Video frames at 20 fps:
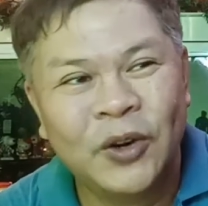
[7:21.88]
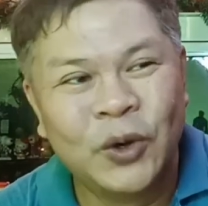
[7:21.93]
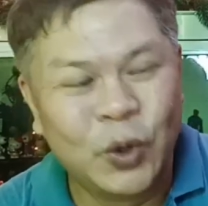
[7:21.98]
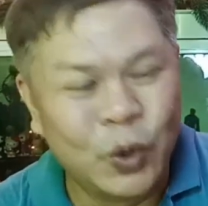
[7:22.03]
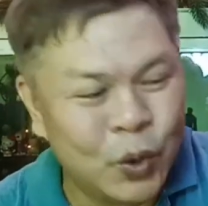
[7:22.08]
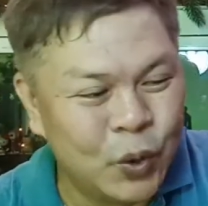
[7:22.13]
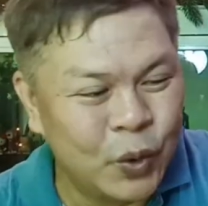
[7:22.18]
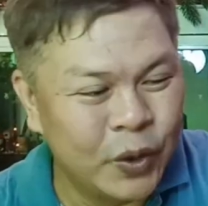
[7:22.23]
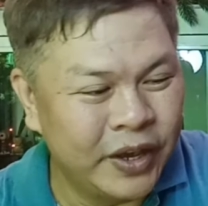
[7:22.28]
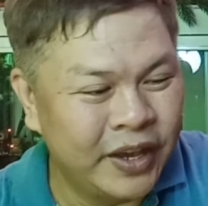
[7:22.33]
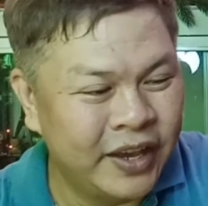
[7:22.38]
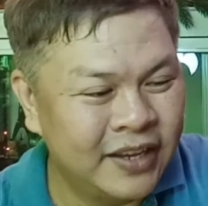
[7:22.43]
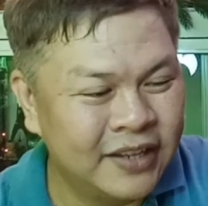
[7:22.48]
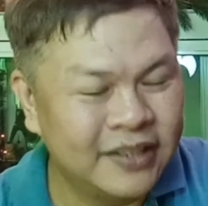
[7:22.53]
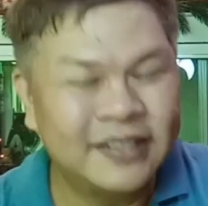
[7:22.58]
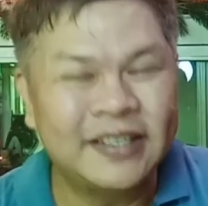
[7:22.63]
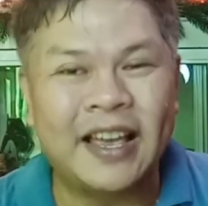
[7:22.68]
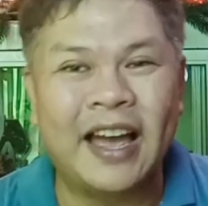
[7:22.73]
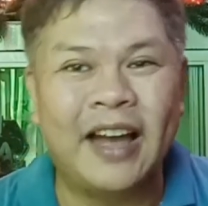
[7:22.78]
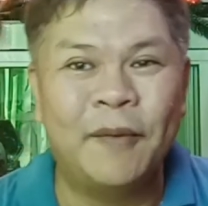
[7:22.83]
who
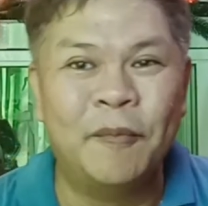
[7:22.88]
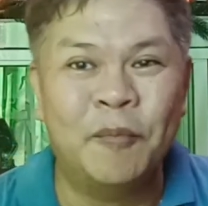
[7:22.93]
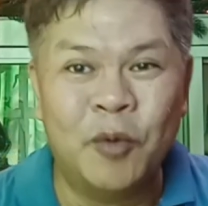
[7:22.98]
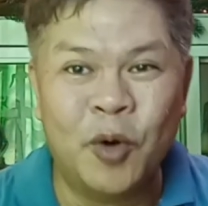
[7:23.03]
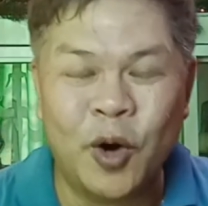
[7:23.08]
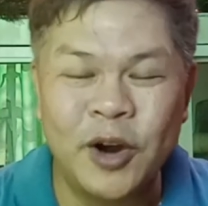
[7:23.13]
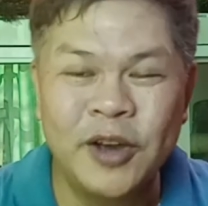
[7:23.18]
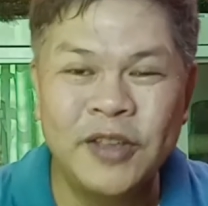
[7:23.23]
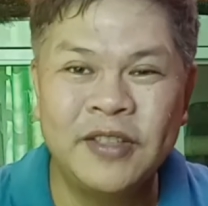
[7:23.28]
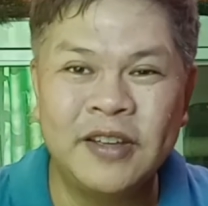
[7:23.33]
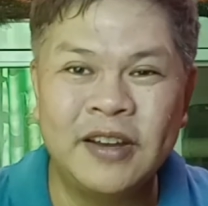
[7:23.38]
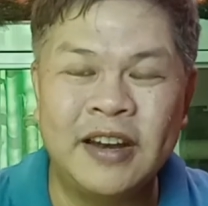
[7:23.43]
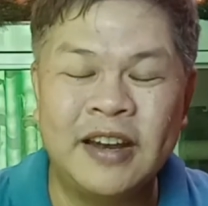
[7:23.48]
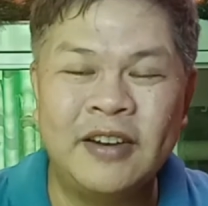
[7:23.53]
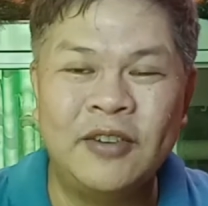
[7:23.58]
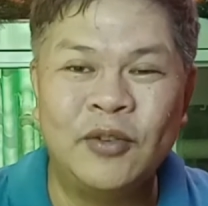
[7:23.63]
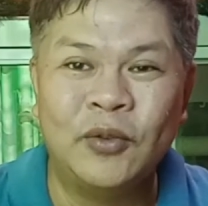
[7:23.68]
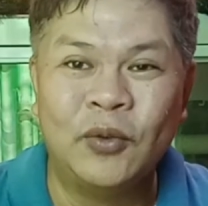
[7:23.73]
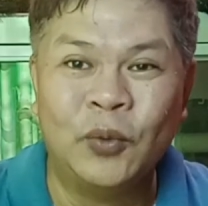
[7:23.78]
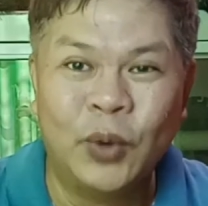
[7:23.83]
is more
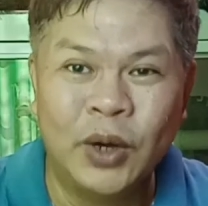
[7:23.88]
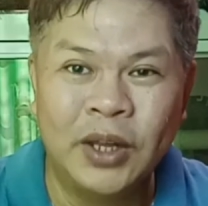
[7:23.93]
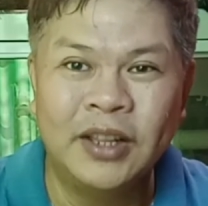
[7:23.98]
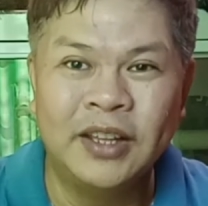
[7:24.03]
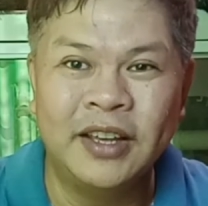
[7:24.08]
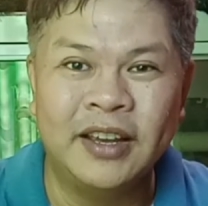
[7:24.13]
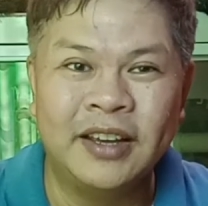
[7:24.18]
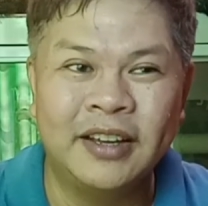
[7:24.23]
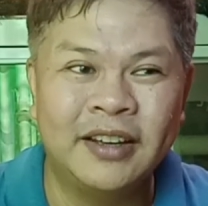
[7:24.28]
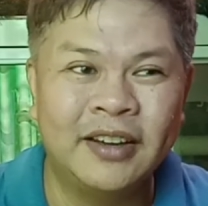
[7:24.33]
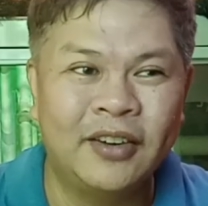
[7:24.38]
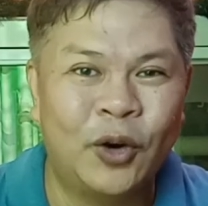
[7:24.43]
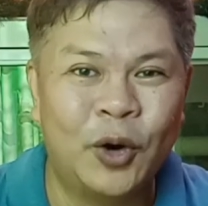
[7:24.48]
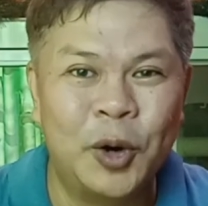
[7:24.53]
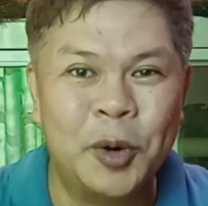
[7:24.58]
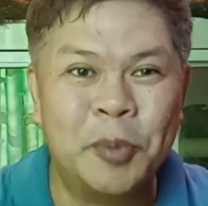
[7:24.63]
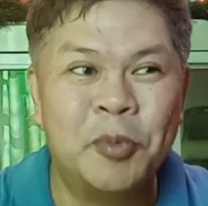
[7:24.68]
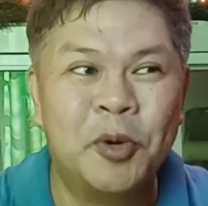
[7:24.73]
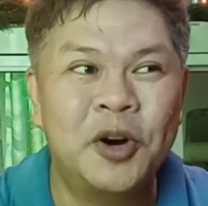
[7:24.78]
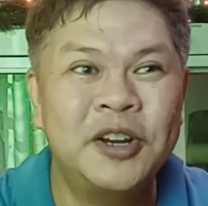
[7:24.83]
than willing
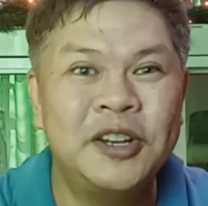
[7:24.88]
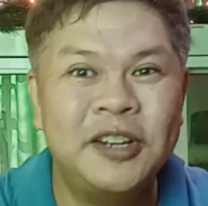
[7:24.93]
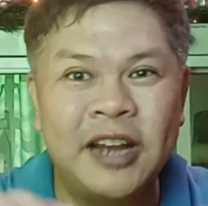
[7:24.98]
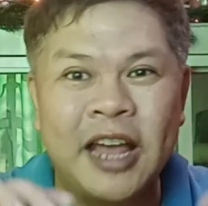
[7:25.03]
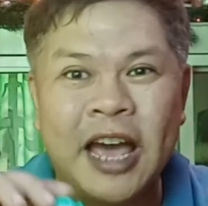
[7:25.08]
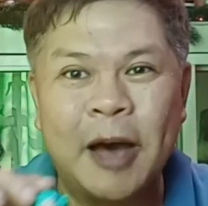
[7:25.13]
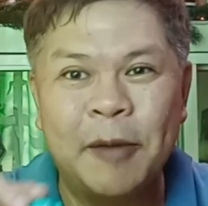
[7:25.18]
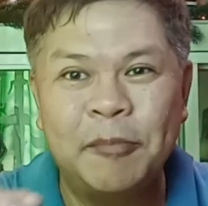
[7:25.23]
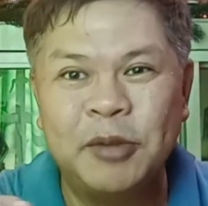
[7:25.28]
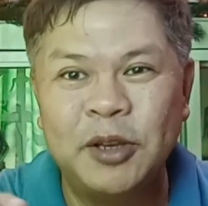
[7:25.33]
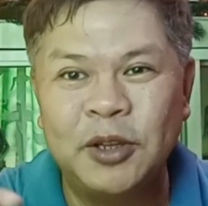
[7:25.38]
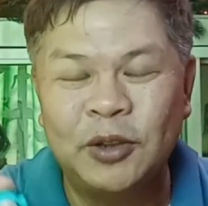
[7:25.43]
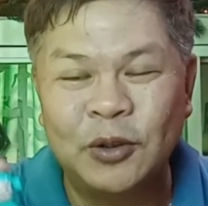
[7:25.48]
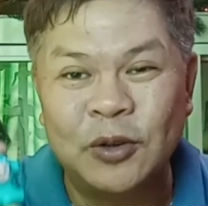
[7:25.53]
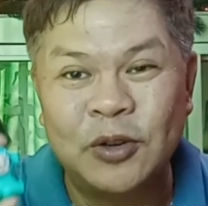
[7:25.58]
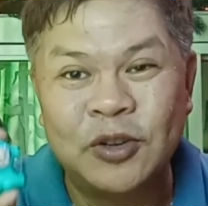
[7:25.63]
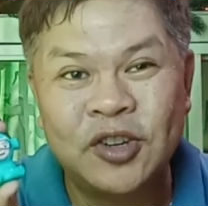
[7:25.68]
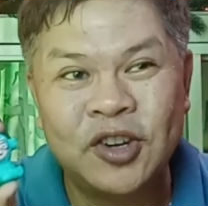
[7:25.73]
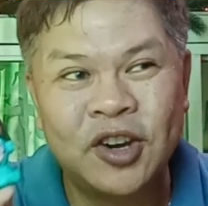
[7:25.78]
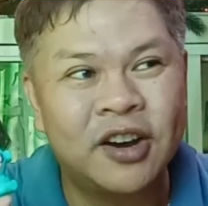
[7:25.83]
or more than happy
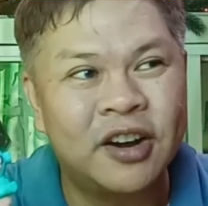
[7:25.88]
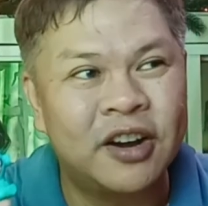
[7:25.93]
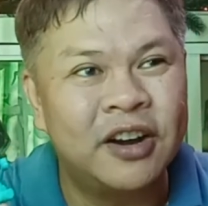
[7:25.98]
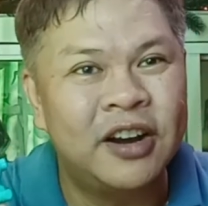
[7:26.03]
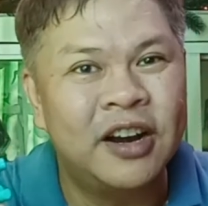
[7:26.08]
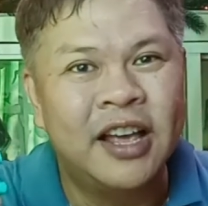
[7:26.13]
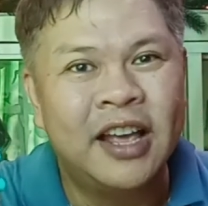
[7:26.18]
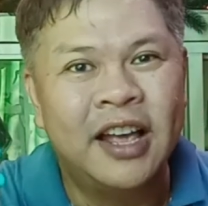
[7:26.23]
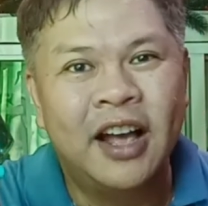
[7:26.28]
to share